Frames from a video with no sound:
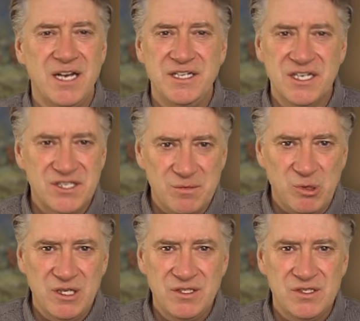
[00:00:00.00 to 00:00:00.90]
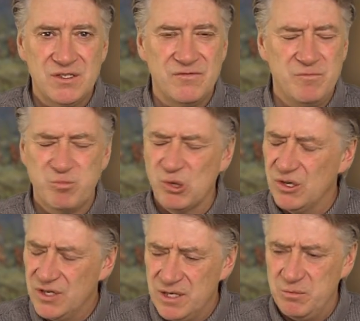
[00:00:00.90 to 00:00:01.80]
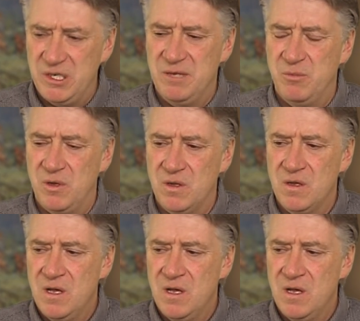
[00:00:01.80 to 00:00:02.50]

disciplines, brilliant people.